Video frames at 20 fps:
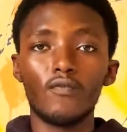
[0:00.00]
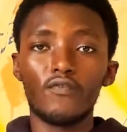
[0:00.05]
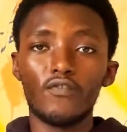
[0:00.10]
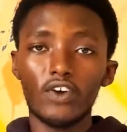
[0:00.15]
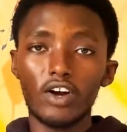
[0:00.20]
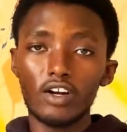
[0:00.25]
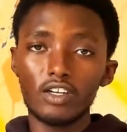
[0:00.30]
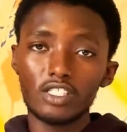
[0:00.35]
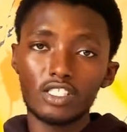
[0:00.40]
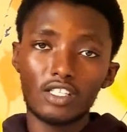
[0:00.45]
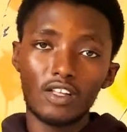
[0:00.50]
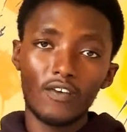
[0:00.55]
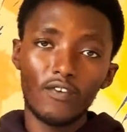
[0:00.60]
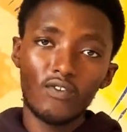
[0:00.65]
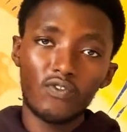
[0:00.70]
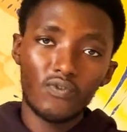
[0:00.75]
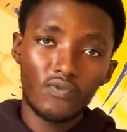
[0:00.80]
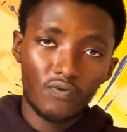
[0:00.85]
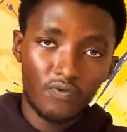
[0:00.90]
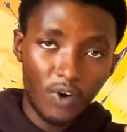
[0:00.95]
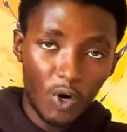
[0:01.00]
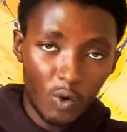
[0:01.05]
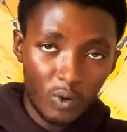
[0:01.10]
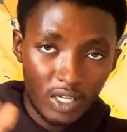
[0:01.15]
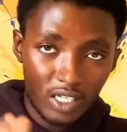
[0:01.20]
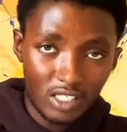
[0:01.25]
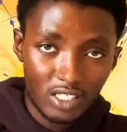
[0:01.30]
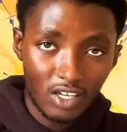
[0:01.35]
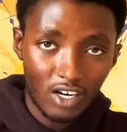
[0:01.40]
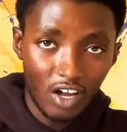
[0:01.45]
first
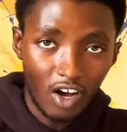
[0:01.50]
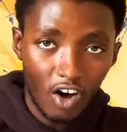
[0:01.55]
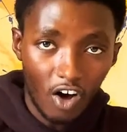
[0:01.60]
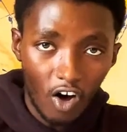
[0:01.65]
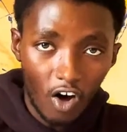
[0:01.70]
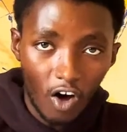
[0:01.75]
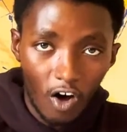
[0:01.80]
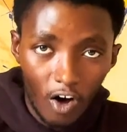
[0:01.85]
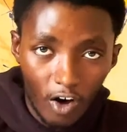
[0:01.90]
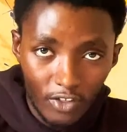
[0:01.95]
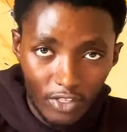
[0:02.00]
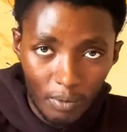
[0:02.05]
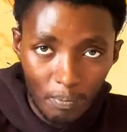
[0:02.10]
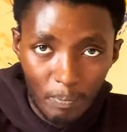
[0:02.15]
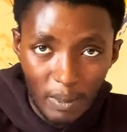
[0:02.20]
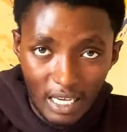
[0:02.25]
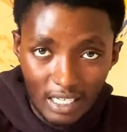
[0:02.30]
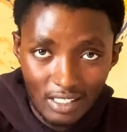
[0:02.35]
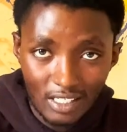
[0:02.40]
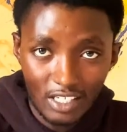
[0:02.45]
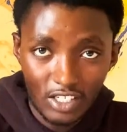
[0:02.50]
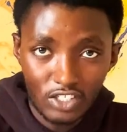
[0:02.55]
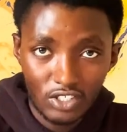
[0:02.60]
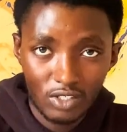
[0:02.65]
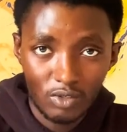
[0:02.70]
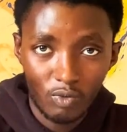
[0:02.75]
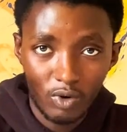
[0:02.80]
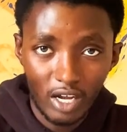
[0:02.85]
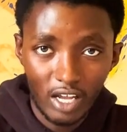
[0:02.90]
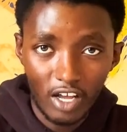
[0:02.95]
focus on all the basics,
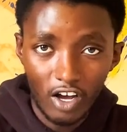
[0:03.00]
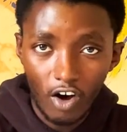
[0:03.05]
right?